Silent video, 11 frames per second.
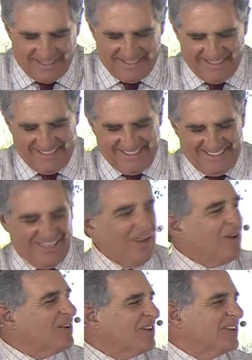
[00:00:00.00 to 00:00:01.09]

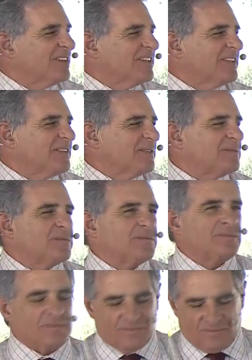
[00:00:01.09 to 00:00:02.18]

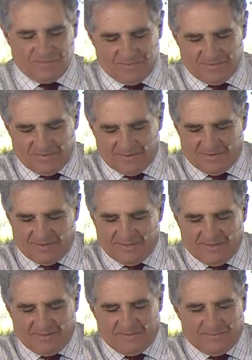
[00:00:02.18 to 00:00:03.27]

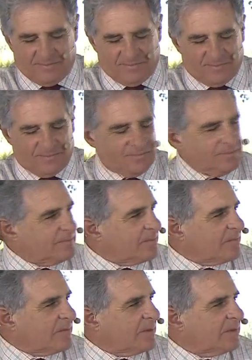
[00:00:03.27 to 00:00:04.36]

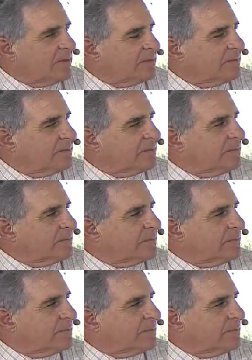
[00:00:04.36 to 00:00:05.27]
[no speech]